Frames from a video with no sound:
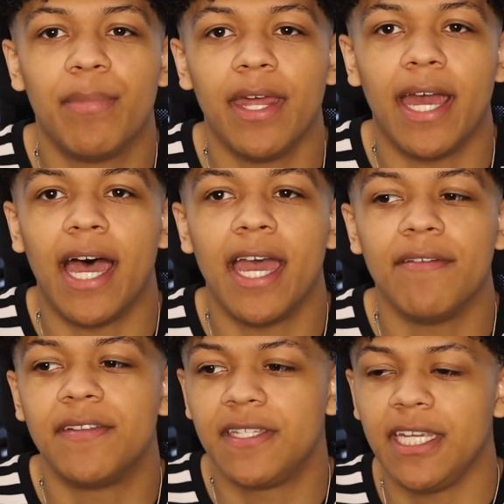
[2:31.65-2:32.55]
but
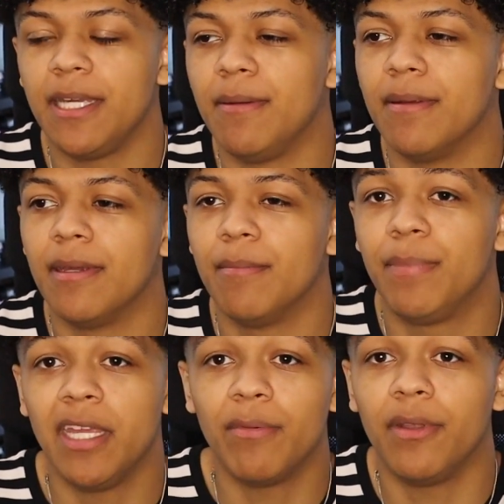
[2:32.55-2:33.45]
I've seen
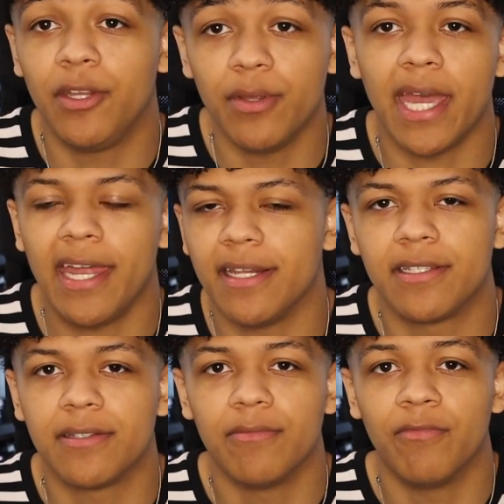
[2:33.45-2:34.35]
people do that and
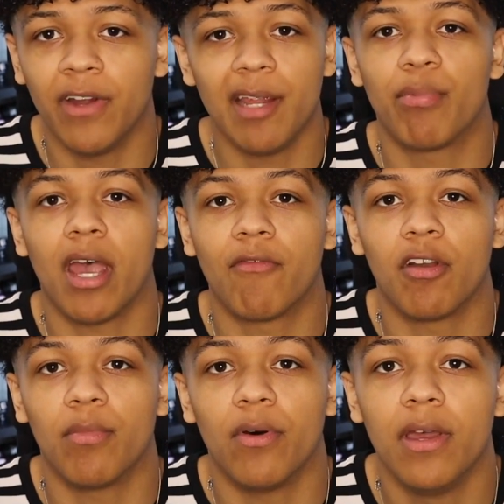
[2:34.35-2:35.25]
it's very
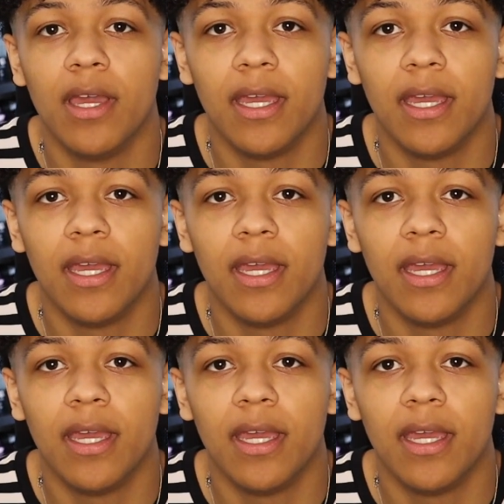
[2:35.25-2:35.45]
profitable.